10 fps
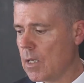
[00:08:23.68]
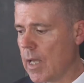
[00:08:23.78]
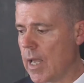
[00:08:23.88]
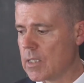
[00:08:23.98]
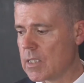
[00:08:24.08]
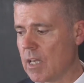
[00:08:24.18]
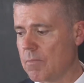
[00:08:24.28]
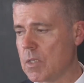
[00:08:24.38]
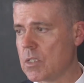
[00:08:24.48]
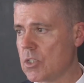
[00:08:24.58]
And Safe
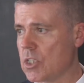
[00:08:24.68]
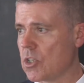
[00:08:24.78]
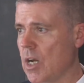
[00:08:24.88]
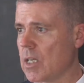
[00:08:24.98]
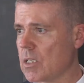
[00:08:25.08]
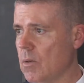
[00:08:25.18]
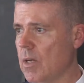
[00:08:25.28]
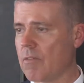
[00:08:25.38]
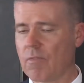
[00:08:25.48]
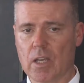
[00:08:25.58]
Ministries training. So in
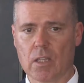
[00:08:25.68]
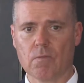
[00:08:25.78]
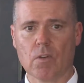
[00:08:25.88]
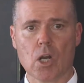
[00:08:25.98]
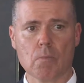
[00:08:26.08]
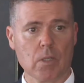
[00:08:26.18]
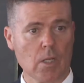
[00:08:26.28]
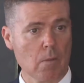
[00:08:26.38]
our faith environment,